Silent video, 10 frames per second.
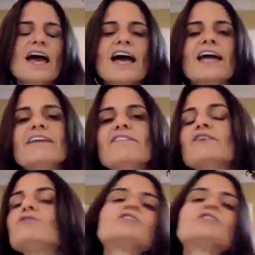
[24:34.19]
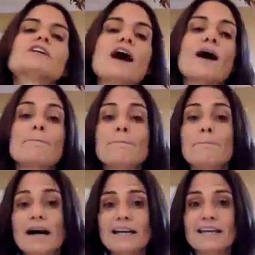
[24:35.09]
And if you took a
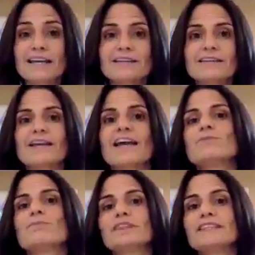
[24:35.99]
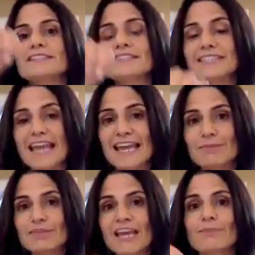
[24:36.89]
bucket and you put the
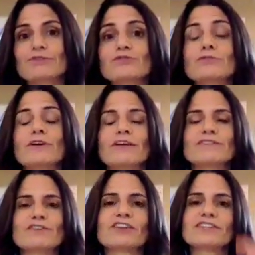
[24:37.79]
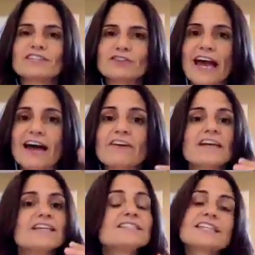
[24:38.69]
same tablespoon of salt in, you'd have
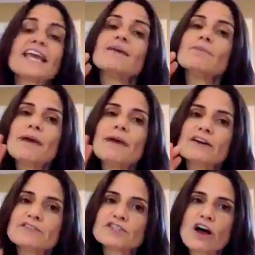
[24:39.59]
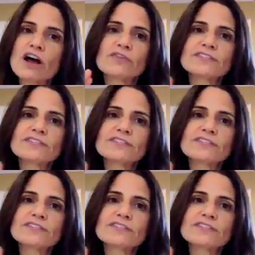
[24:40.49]
same amount of salt.